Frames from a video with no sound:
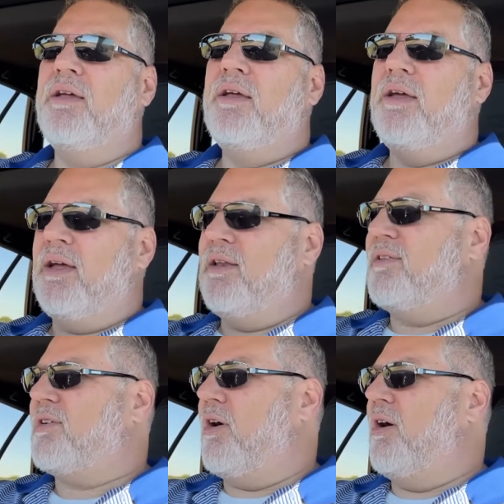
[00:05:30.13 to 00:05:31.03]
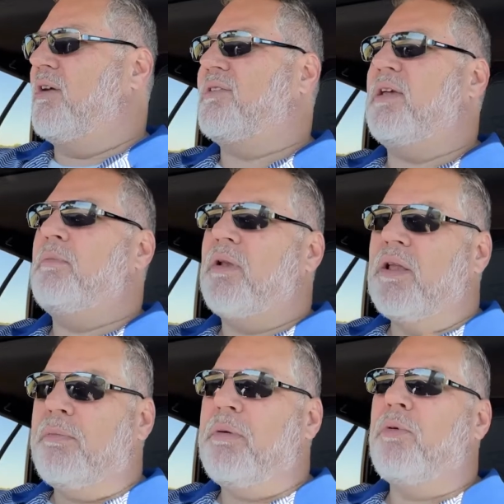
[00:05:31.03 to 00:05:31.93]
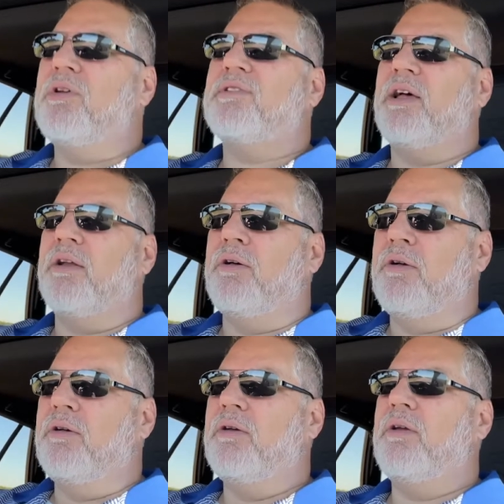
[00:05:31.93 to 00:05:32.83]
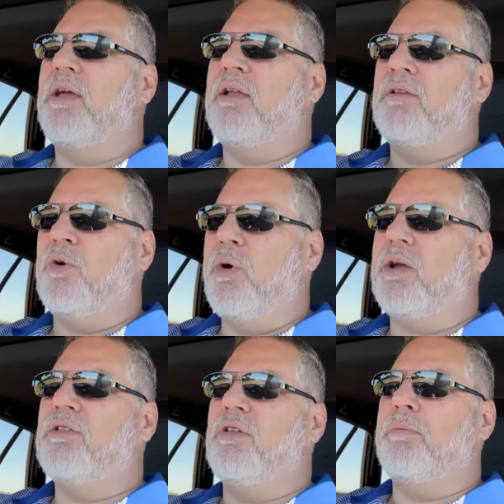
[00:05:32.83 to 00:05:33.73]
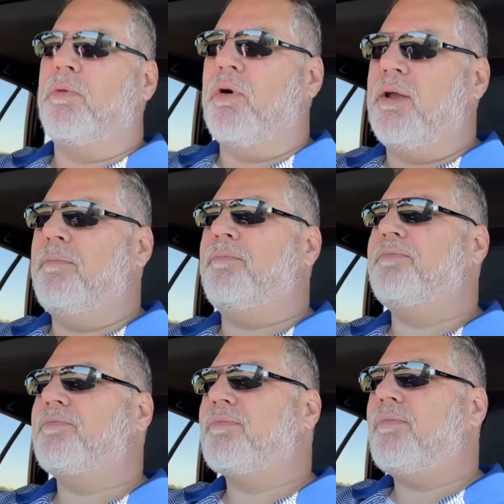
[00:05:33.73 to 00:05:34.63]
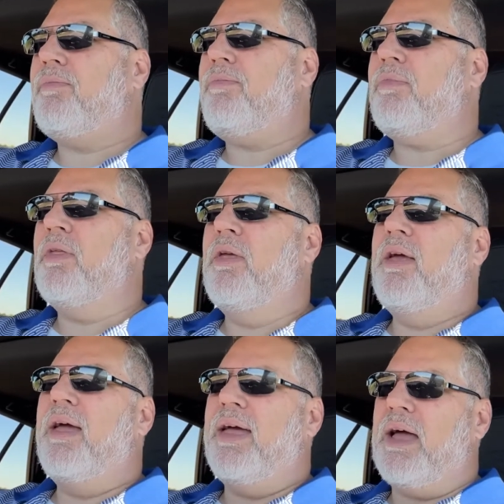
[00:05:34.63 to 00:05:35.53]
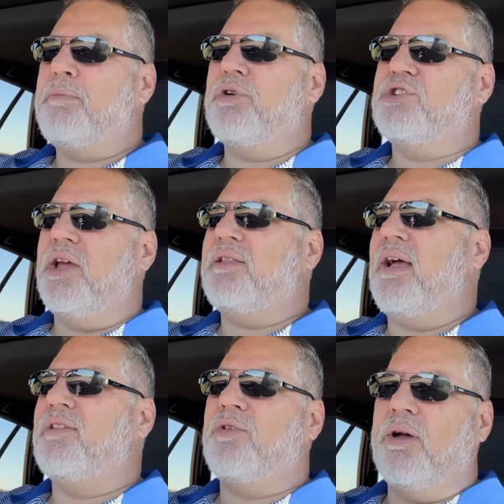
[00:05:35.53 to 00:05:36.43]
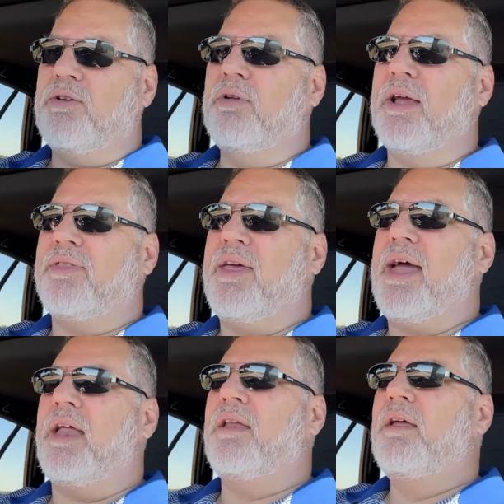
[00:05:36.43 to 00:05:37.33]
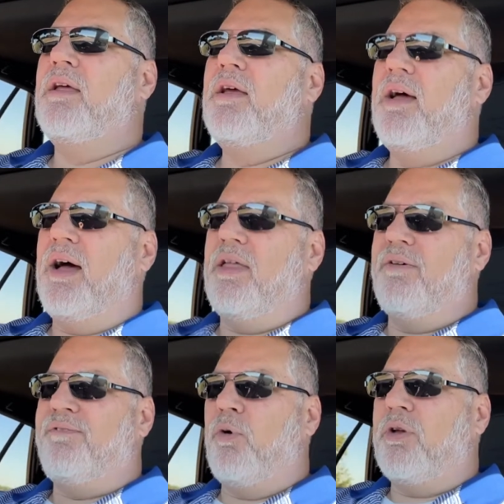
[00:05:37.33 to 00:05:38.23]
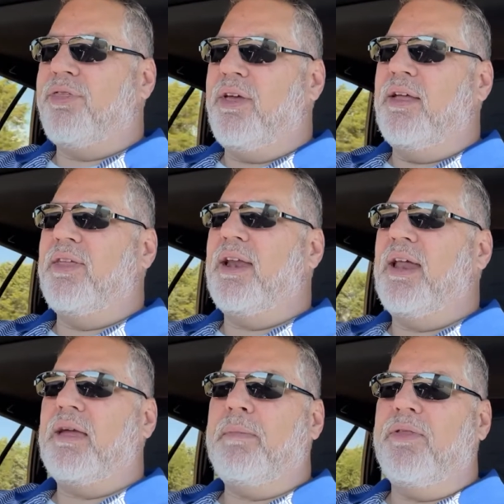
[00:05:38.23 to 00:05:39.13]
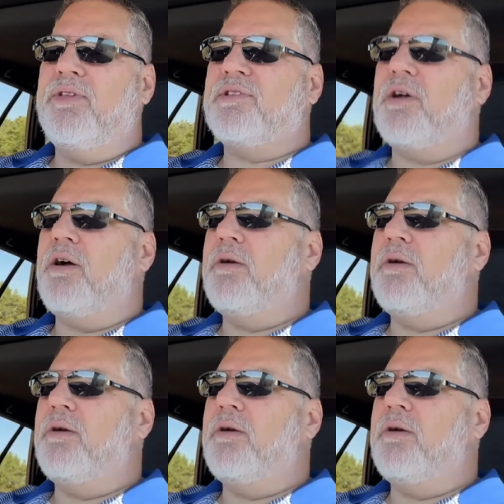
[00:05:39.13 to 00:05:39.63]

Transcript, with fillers: in this car seem a little bit more subtle and quick to the point, and I appreciate that. So I do like that. Uh, the fourth thing that I like about this car